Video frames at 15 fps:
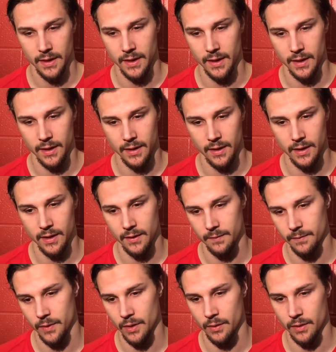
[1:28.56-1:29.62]
And
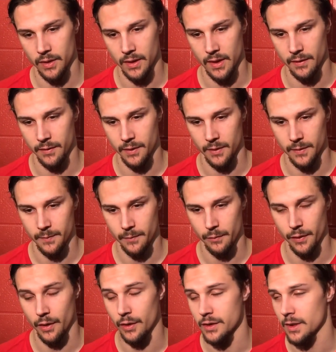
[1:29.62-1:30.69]
we're going to have to
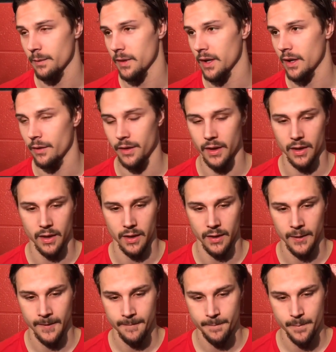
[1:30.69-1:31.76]
figure something out there
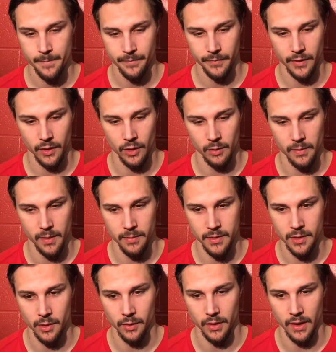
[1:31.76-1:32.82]
and, you know,
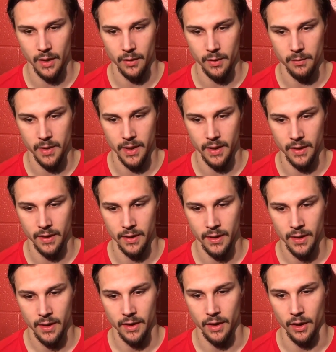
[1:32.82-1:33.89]
maybe slow it down a bit.
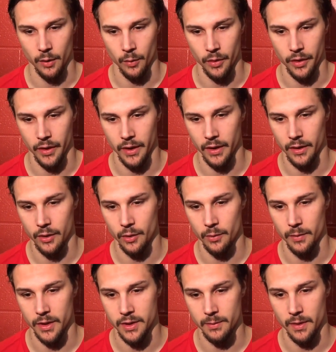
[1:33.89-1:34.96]
Not worrying
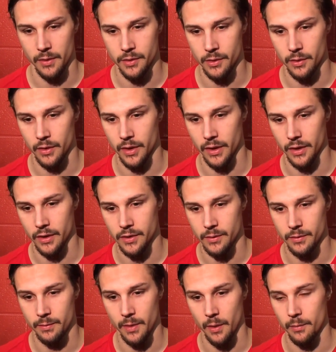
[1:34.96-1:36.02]
too much about scoring,
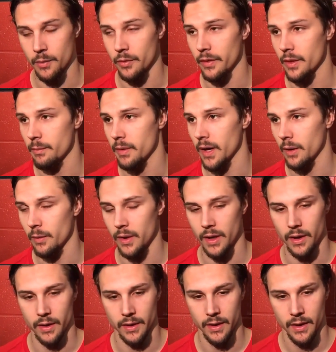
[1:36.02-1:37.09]
just about moving the puck
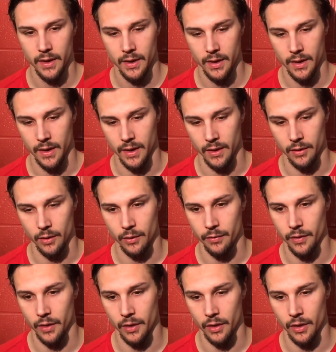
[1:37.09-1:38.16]
well and you know,
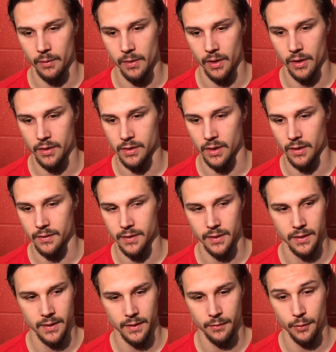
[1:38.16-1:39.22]
feeling good about ourselves.
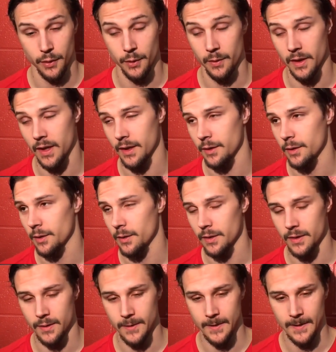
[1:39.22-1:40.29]
And if we do that, you know,
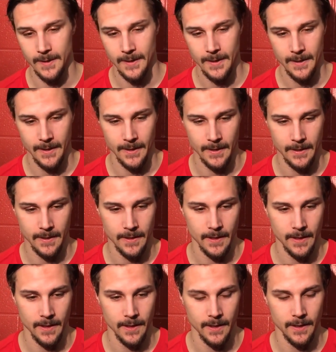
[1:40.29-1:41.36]

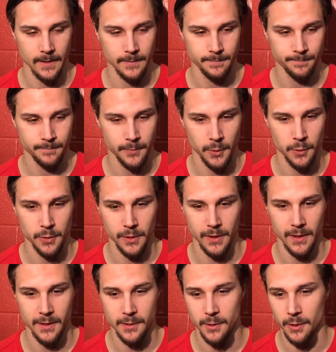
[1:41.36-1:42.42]
it usually
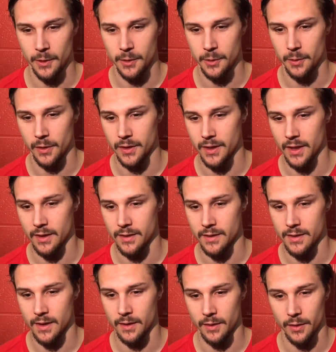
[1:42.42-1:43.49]
leads to good scoring
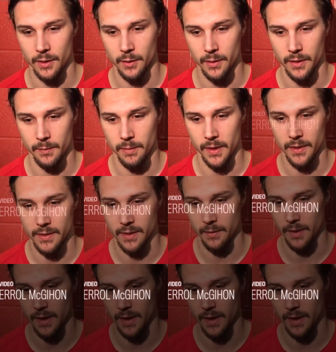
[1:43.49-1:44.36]
chances. And, you know, with the players that